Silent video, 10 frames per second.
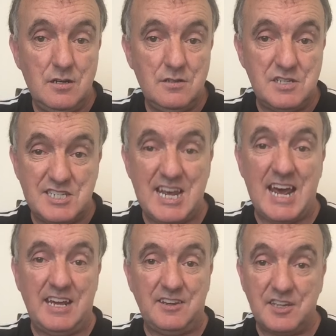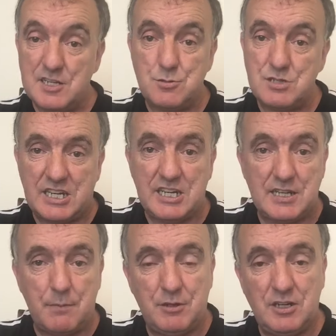to say that this was a
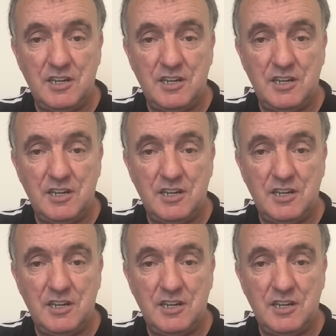kidnapping